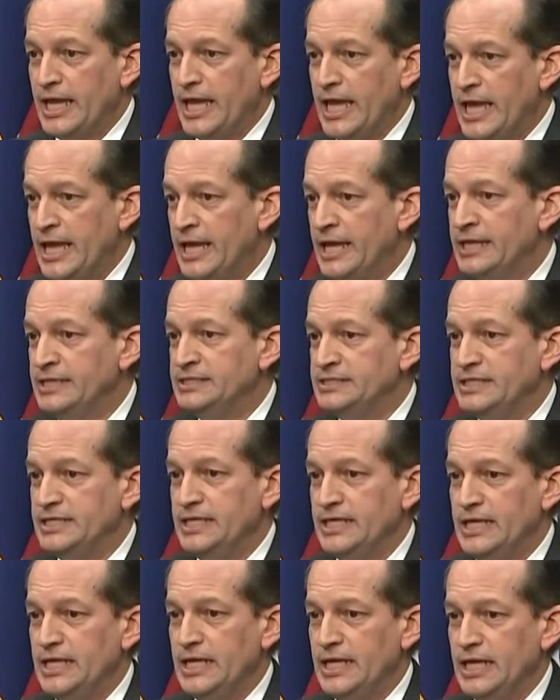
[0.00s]
And
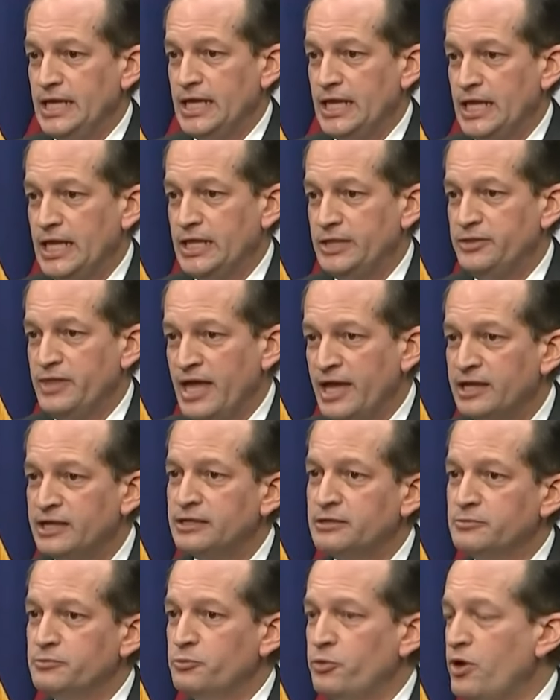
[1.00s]
that
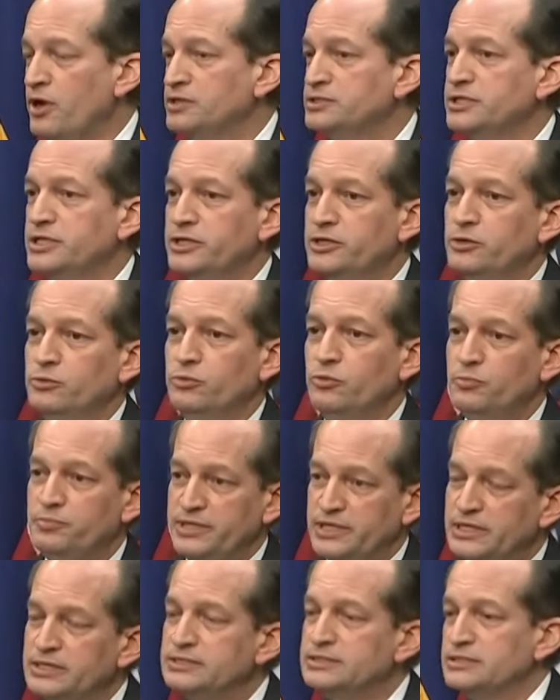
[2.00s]
prosecutor will be
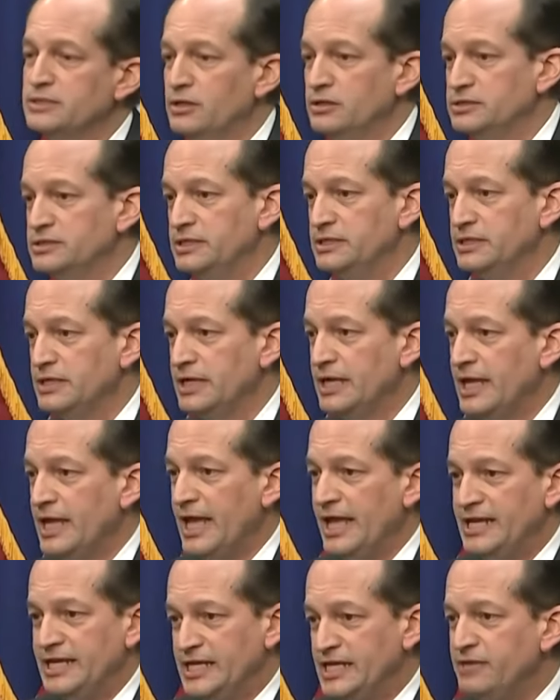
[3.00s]
consulted,
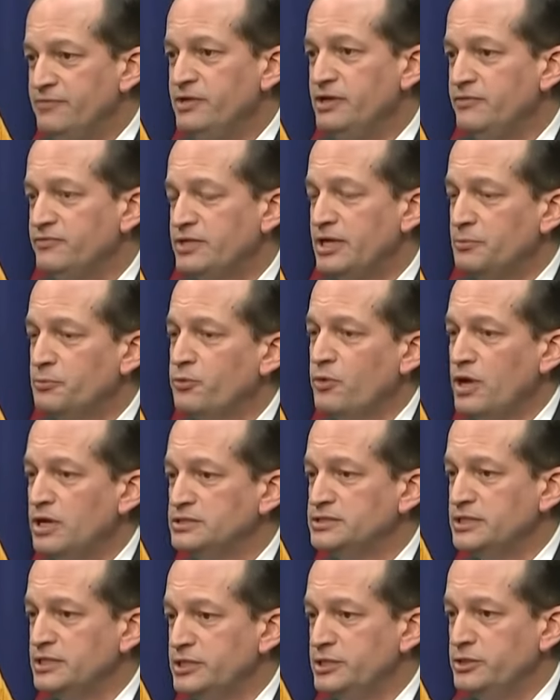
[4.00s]
and even if that
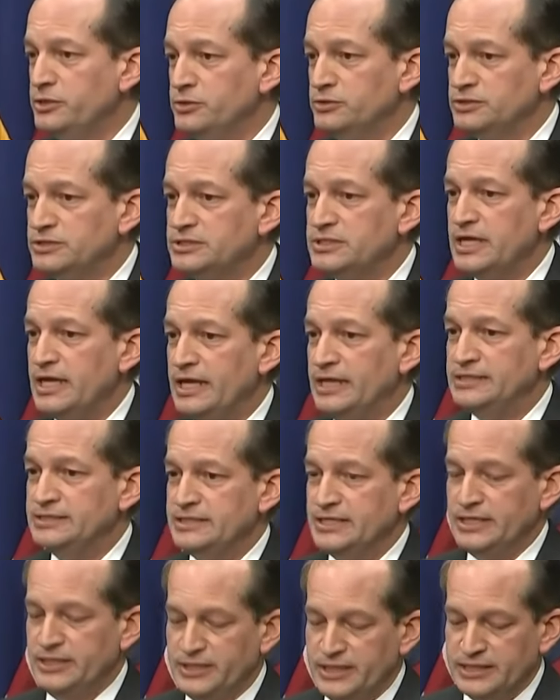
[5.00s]
prosecutor says
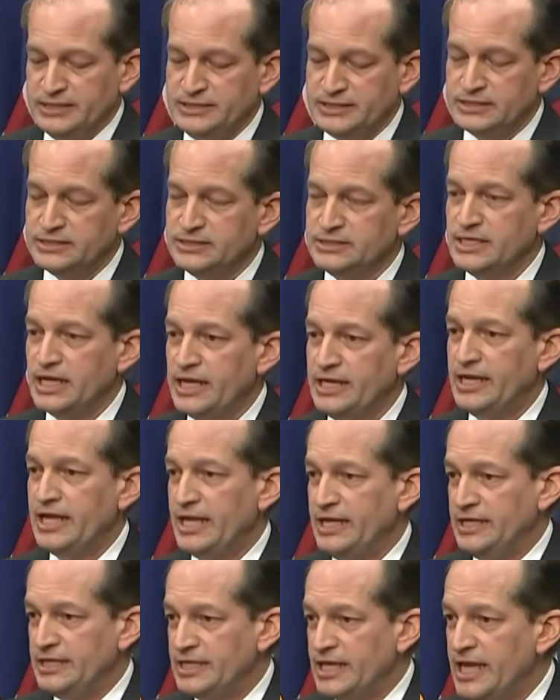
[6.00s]
this is not
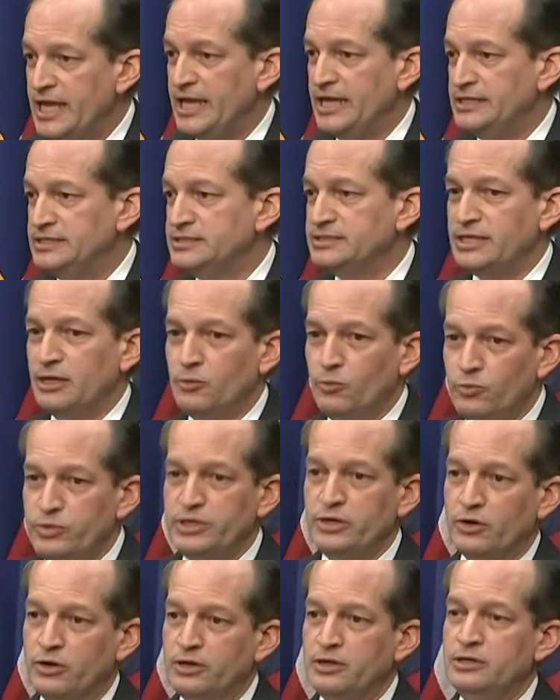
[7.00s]
a case that we
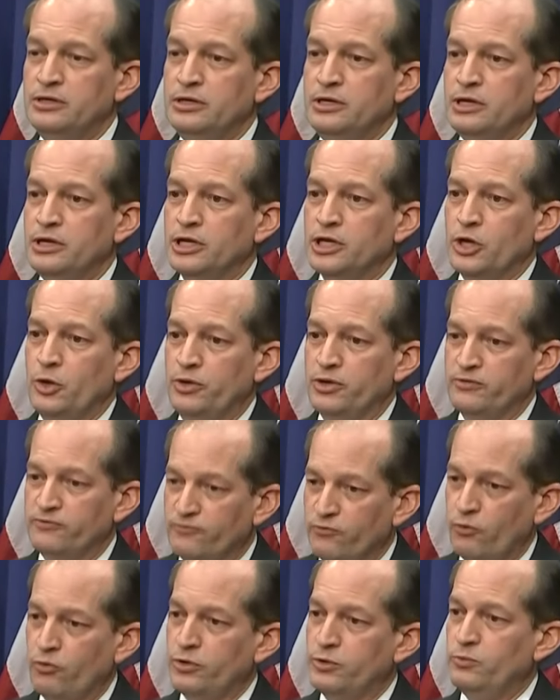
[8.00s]
are going
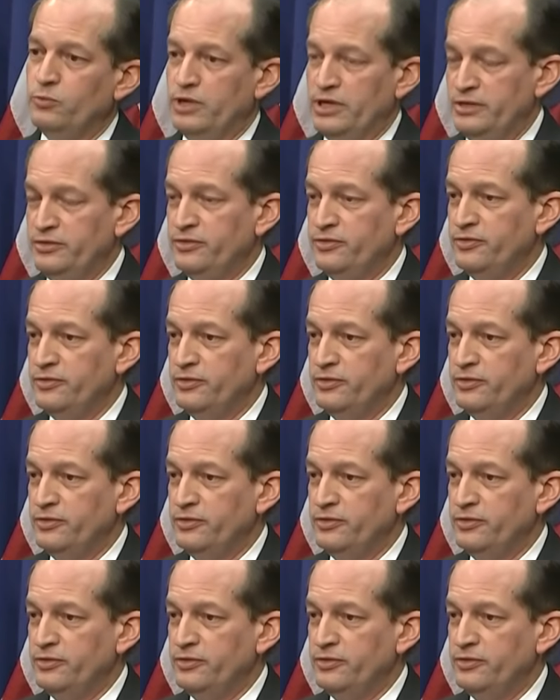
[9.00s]
forward with,